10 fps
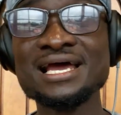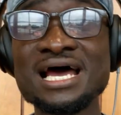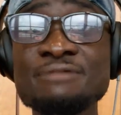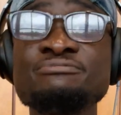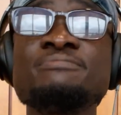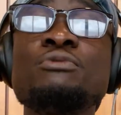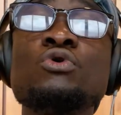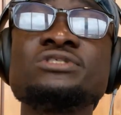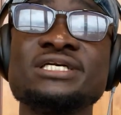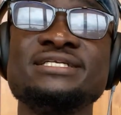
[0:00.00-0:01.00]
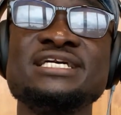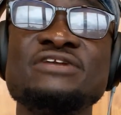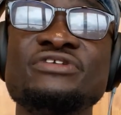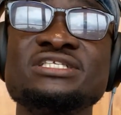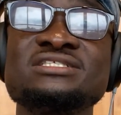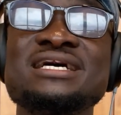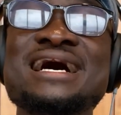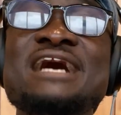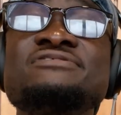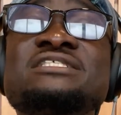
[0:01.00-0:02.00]
and proposed endeavors
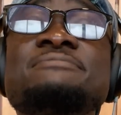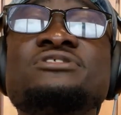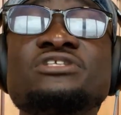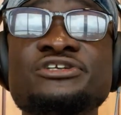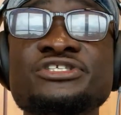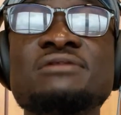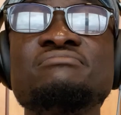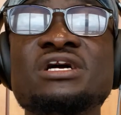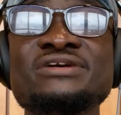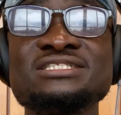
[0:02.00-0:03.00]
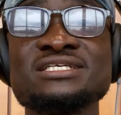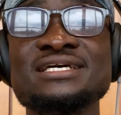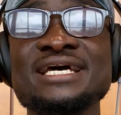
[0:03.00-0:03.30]
have substantial merit